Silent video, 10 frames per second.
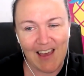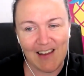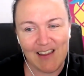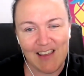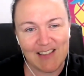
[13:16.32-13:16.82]

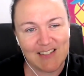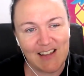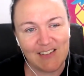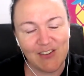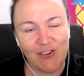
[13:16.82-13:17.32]
and
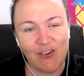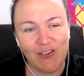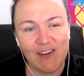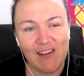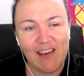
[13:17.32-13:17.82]
extend it
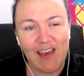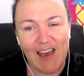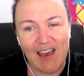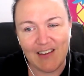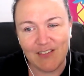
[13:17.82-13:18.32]
on,
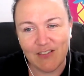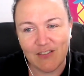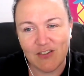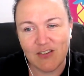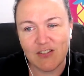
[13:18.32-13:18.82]
and
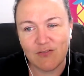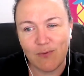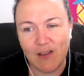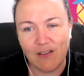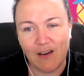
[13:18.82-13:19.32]
just
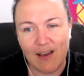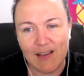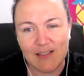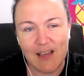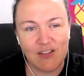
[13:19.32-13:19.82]

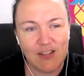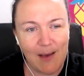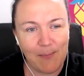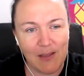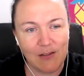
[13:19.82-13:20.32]
realize and
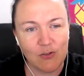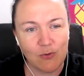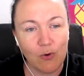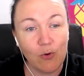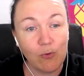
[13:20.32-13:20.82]
tap
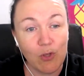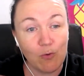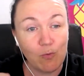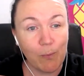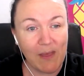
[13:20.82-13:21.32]
into who
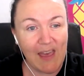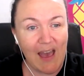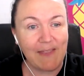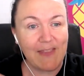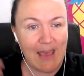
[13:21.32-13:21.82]
you will be
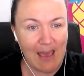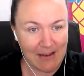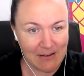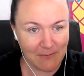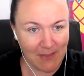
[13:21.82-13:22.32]
at the
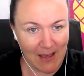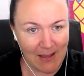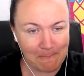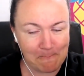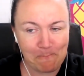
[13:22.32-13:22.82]
end of
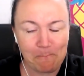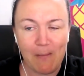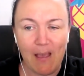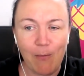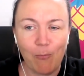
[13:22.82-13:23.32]
that
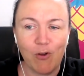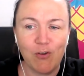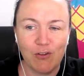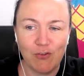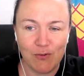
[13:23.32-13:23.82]
and what
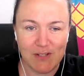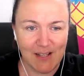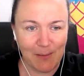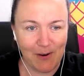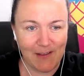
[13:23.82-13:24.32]
you're going to do to
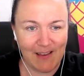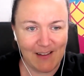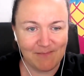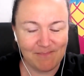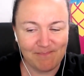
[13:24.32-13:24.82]
celebrate
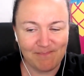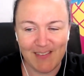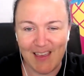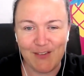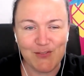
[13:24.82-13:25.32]
that.
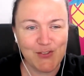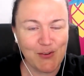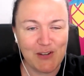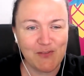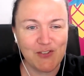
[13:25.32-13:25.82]
Thank you so
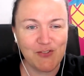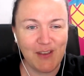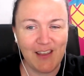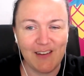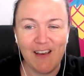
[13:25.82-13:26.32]
much for
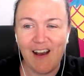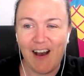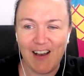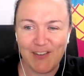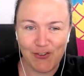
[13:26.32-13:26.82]
tuning in.
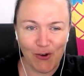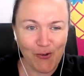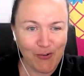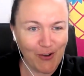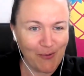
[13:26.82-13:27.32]
I
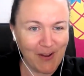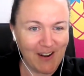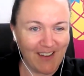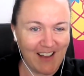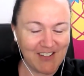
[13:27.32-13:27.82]
don't know when
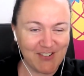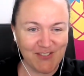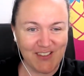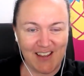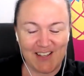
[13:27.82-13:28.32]
I'll catch you
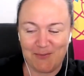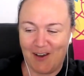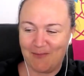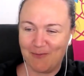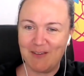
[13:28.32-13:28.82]
on the next
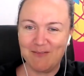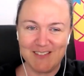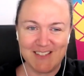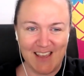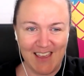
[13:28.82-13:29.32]
one. We will
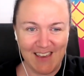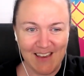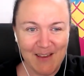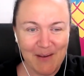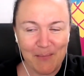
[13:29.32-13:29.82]
see,
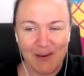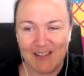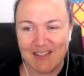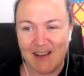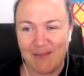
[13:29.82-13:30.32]

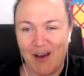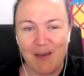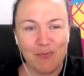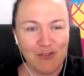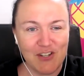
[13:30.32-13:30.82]
but
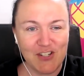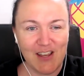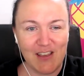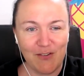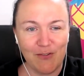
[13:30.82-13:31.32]
I
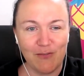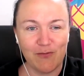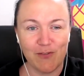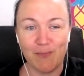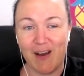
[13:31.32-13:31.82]
appreciate you
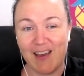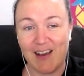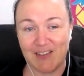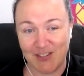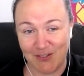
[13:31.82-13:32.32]
from my
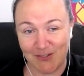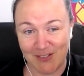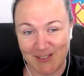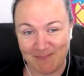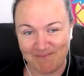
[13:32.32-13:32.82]
heart to
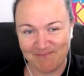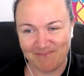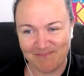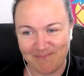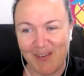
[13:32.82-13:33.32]
yours.
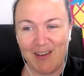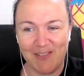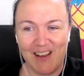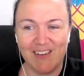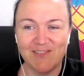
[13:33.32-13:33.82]
Bye
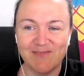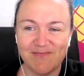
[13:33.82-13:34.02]
for now.